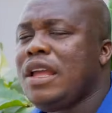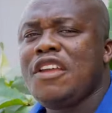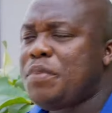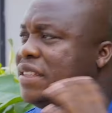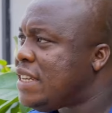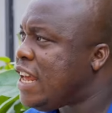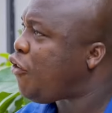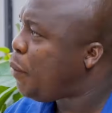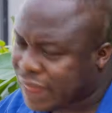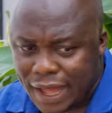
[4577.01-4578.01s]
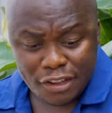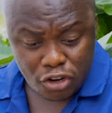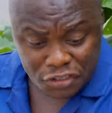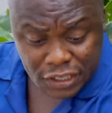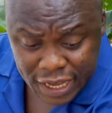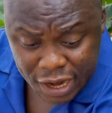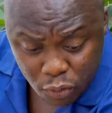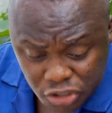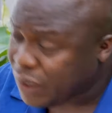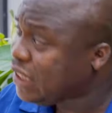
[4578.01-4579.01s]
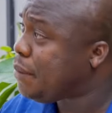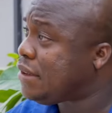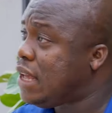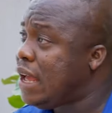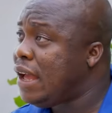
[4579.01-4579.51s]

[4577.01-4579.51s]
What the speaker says: If person life for better. You know, she said the wash pad and Brazil?